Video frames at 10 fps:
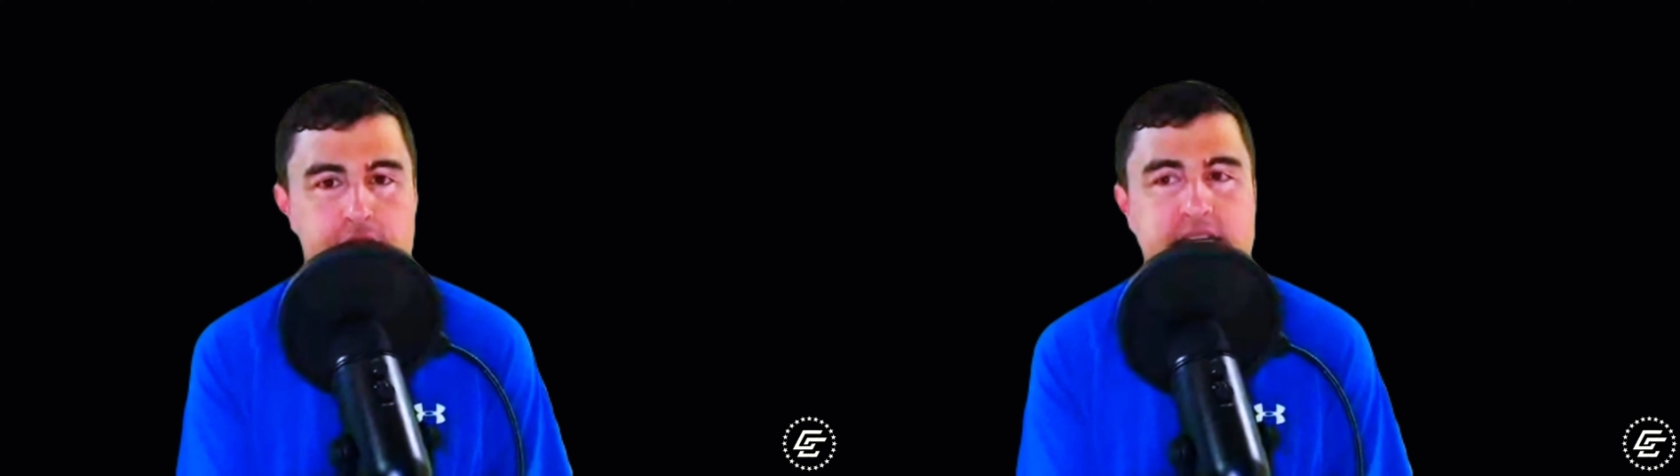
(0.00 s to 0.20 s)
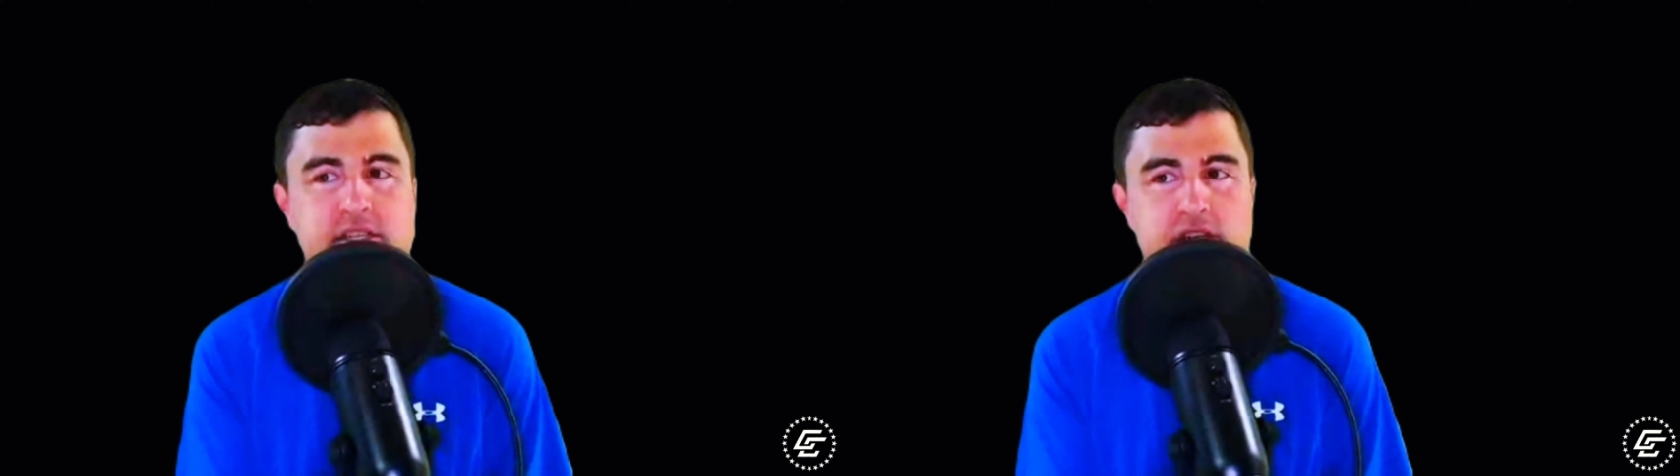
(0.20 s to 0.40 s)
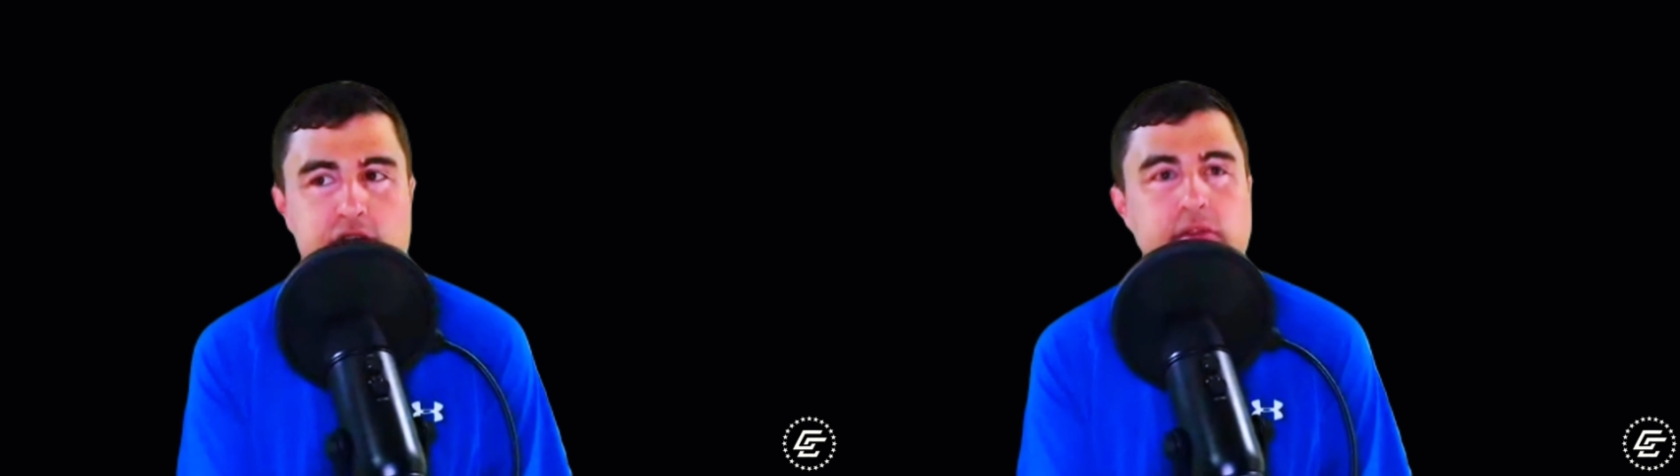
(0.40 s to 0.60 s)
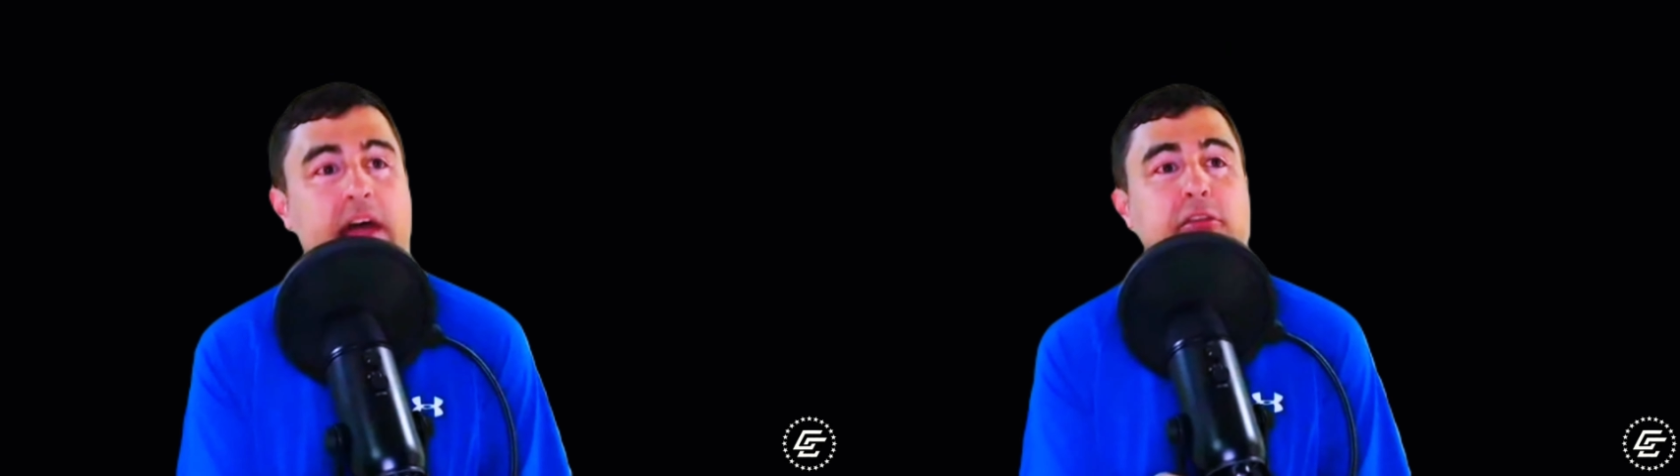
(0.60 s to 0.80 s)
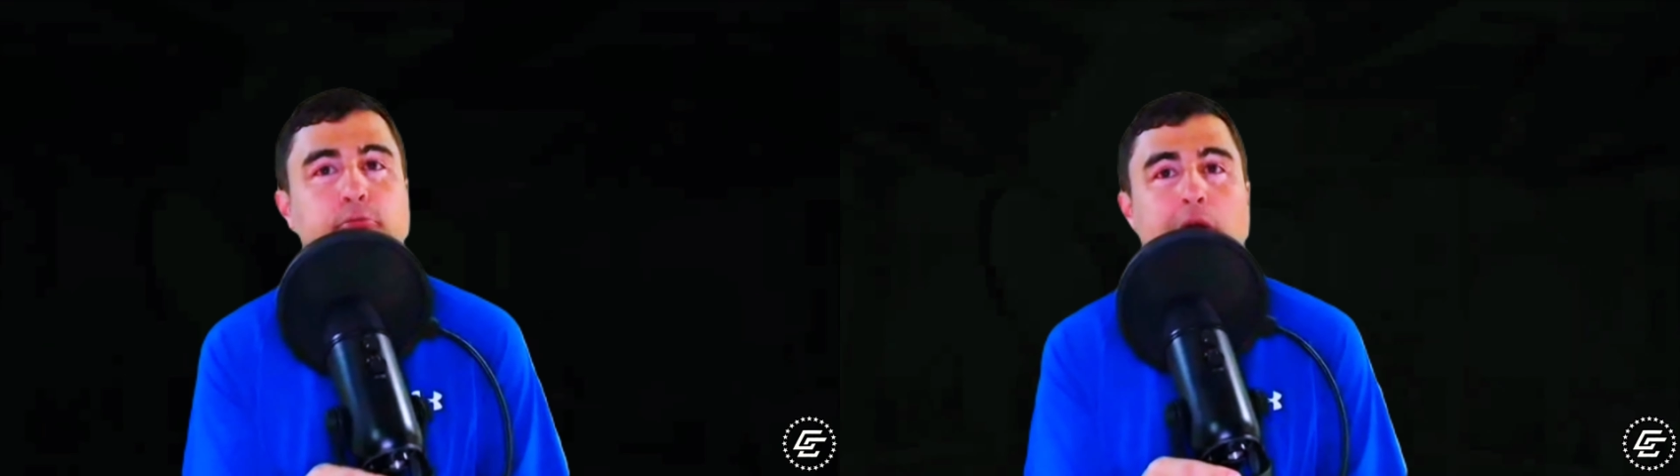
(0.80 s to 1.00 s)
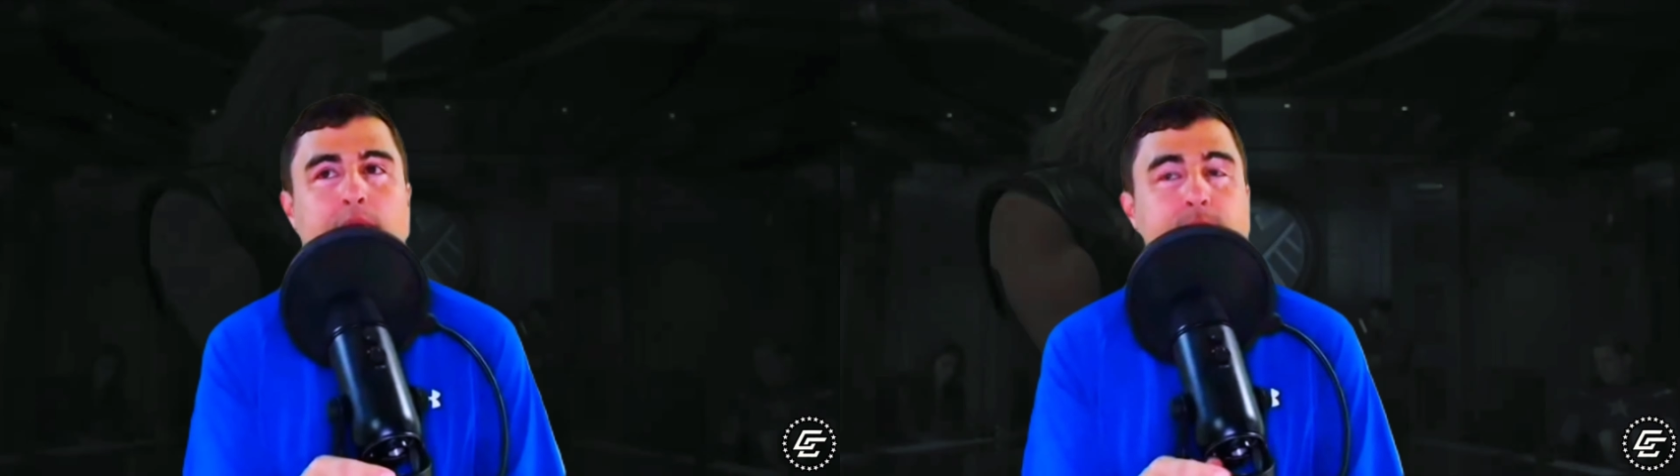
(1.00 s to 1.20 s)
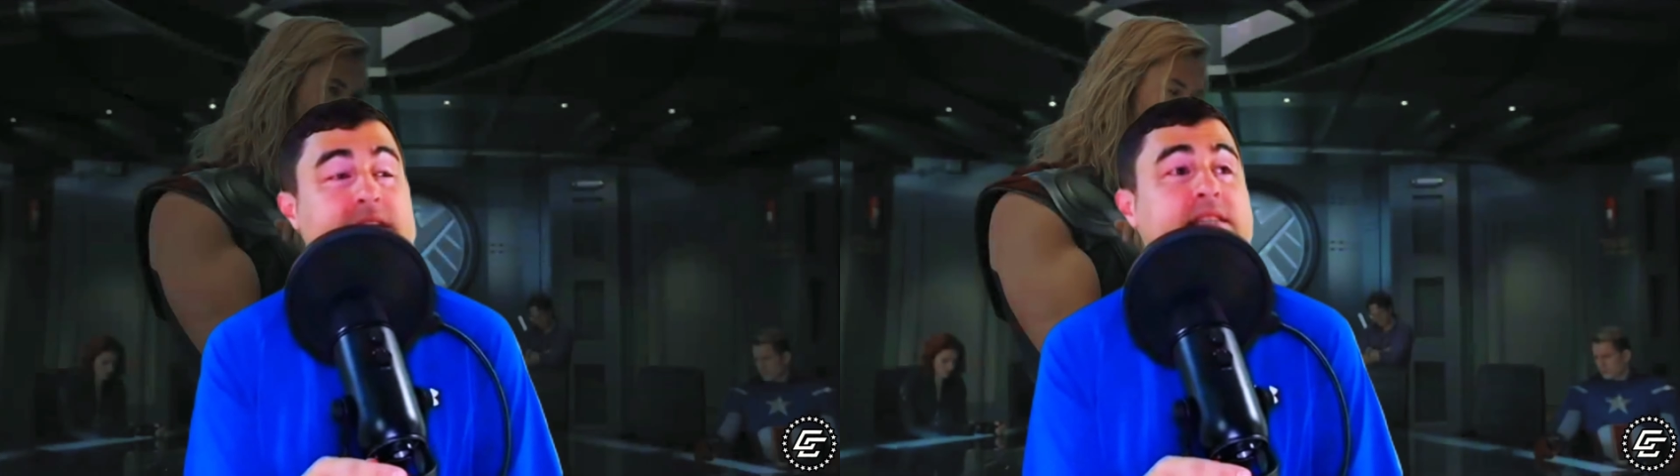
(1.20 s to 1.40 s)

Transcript: to do that. The problem is